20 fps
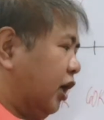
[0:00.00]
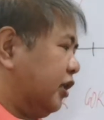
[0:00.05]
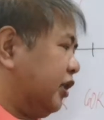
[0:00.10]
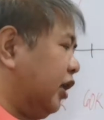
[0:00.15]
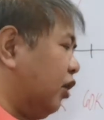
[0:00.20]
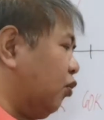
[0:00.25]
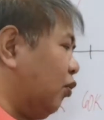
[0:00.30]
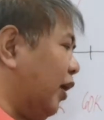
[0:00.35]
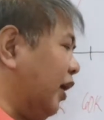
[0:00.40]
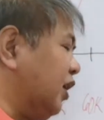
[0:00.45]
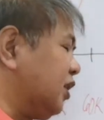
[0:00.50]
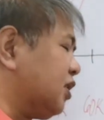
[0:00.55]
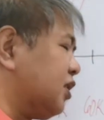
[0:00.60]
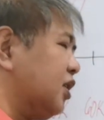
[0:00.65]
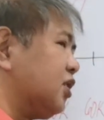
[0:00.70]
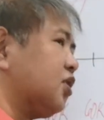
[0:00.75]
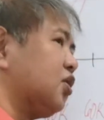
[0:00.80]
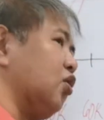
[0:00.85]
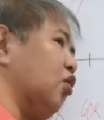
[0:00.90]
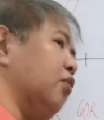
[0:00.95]
Now, why is
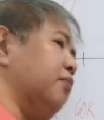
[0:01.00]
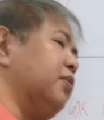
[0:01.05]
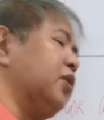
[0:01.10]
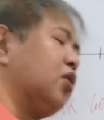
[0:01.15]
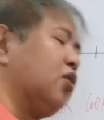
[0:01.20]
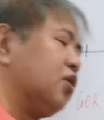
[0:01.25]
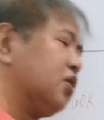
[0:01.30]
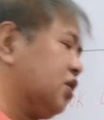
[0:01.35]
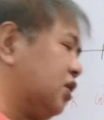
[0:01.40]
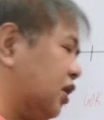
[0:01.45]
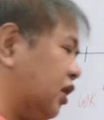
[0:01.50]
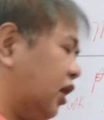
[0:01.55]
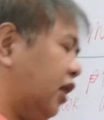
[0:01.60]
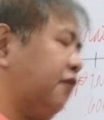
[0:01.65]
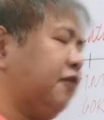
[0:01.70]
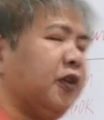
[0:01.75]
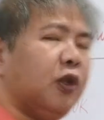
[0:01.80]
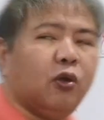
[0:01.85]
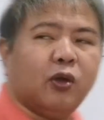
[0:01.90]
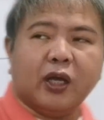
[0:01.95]
this so? Because
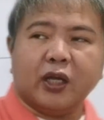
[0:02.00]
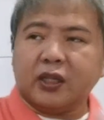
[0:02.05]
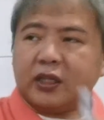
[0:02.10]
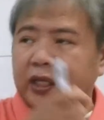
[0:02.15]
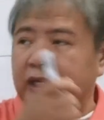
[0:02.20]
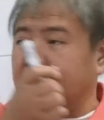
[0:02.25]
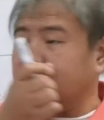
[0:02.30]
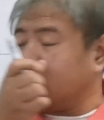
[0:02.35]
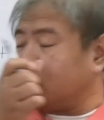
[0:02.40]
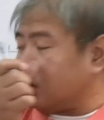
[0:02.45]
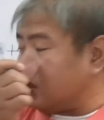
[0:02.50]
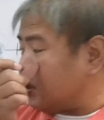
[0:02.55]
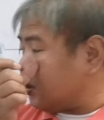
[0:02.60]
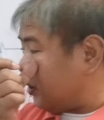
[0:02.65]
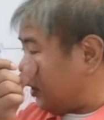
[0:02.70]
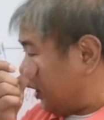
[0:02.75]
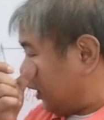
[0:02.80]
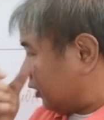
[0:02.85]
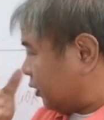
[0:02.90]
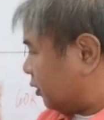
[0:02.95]
if you look at the interest
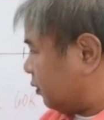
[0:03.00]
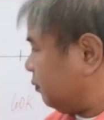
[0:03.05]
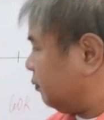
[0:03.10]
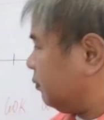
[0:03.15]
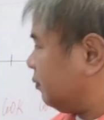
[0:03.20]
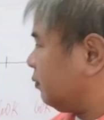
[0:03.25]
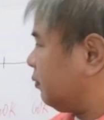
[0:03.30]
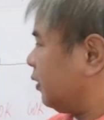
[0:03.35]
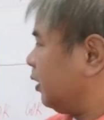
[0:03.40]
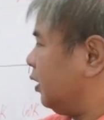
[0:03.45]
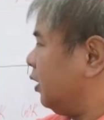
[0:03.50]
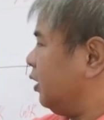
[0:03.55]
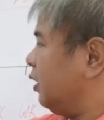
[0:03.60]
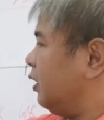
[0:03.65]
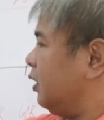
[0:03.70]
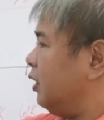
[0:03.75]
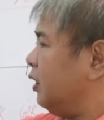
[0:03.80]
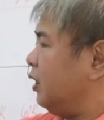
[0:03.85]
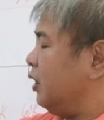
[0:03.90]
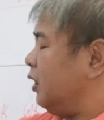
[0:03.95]
rate,
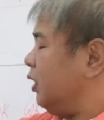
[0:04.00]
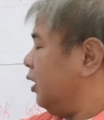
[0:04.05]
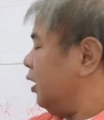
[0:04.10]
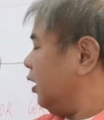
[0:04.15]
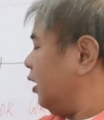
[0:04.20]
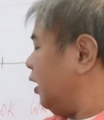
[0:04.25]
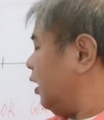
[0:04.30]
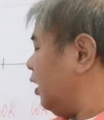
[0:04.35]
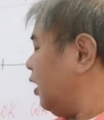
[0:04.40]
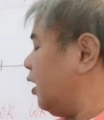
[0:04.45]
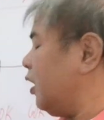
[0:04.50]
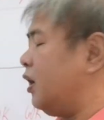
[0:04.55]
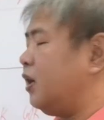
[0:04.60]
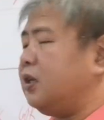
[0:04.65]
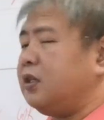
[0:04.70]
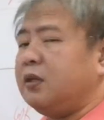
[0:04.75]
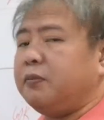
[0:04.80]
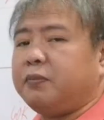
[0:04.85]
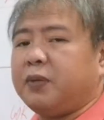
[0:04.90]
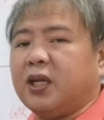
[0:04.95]

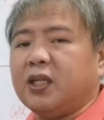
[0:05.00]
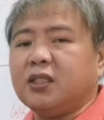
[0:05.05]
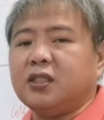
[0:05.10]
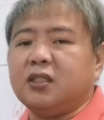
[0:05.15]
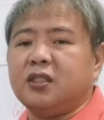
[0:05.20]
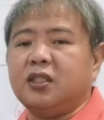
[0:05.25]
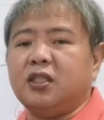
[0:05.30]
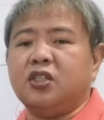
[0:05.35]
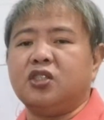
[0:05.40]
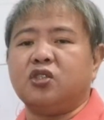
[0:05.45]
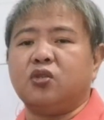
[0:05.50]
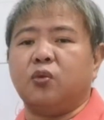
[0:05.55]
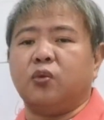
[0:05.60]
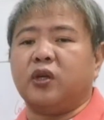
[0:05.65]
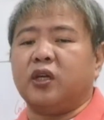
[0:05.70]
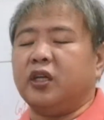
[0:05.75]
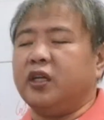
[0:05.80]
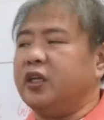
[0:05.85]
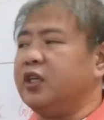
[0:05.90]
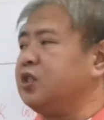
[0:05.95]
the bond
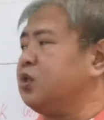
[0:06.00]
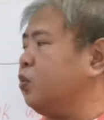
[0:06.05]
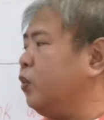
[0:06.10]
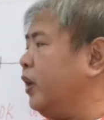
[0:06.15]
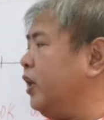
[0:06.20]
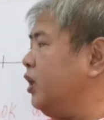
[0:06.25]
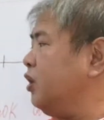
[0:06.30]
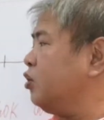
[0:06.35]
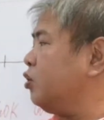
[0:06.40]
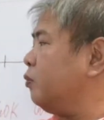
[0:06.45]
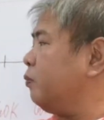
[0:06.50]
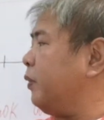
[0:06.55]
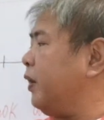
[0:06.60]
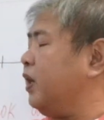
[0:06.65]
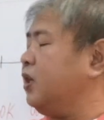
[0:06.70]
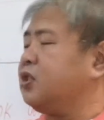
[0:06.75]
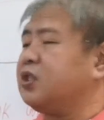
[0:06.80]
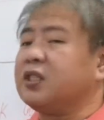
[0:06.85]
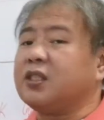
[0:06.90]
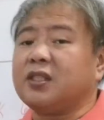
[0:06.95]
issuer is willing to
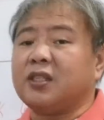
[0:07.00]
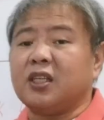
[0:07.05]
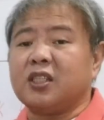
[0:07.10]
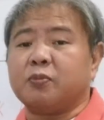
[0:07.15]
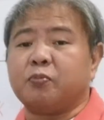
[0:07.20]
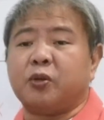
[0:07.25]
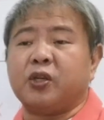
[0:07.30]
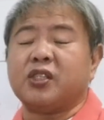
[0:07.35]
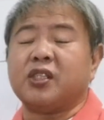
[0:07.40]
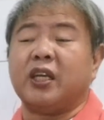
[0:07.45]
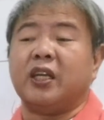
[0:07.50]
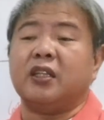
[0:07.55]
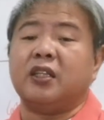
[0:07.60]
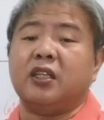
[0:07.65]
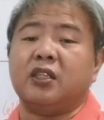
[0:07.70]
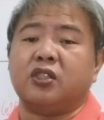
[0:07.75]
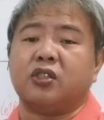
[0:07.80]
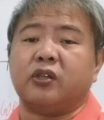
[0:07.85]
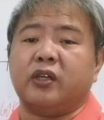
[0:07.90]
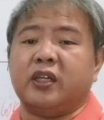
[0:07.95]
pay just 6%
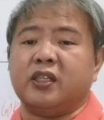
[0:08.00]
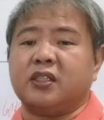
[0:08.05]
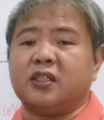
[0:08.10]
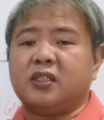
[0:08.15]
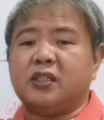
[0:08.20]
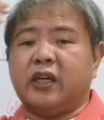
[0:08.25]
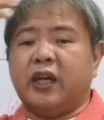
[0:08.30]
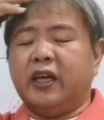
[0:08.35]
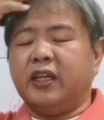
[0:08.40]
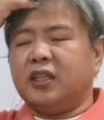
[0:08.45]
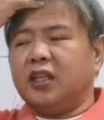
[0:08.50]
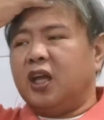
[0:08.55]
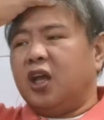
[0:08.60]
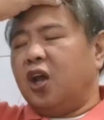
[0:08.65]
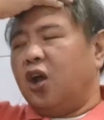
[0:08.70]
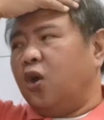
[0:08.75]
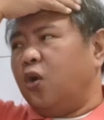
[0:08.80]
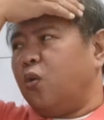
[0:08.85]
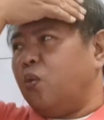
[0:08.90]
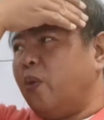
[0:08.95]
interest, right?
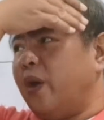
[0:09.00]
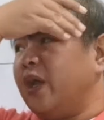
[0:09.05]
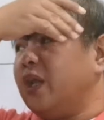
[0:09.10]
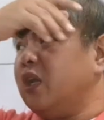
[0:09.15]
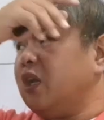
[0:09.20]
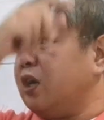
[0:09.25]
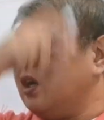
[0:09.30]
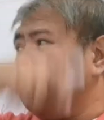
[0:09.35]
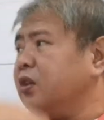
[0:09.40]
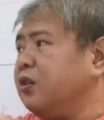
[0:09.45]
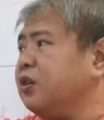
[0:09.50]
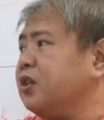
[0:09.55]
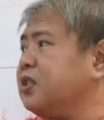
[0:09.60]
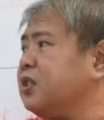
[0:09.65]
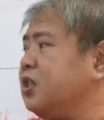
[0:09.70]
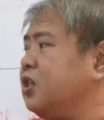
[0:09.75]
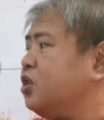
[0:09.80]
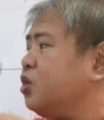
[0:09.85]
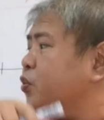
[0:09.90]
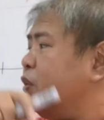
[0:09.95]
While
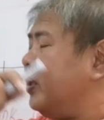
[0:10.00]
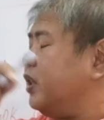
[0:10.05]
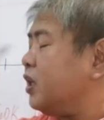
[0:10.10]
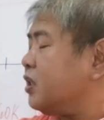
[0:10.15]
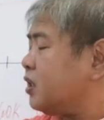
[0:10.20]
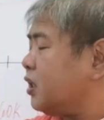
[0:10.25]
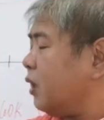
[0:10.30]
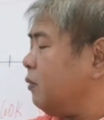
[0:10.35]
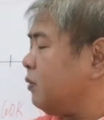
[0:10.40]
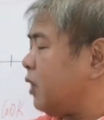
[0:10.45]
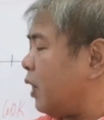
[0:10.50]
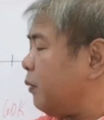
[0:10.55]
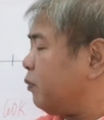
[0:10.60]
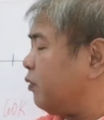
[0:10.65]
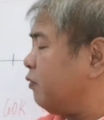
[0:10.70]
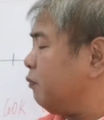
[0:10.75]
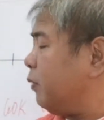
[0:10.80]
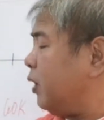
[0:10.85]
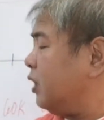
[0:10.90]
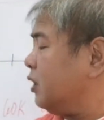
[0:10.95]
others issuing the same type
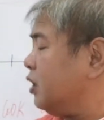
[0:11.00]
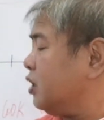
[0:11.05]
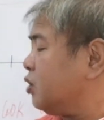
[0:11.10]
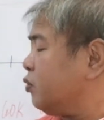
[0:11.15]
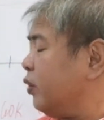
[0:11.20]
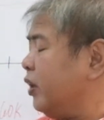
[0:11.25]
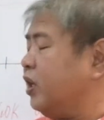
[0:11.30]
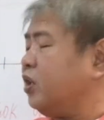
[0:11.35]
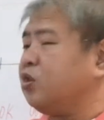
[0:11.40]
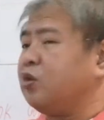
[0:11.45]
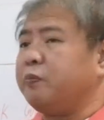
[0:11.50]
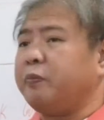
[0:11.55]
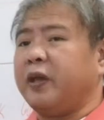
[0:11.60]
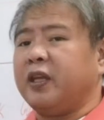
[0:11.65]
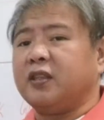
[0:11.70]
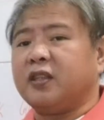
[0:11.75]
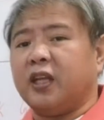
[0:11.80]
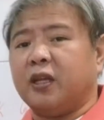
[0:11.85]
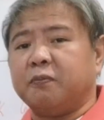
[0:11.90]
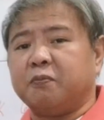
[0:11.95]
of bond is willing to pay
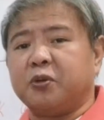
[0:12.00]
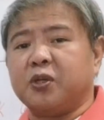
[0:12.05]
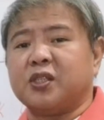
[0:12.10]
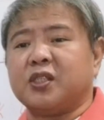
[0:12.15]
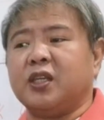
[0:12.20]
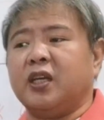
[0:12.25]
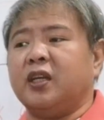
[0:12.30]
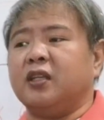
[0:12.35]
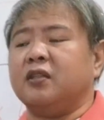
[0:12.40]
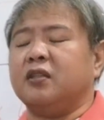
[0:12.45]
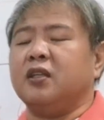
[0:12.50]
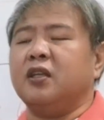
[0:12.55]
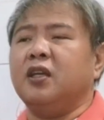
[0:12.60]
10%.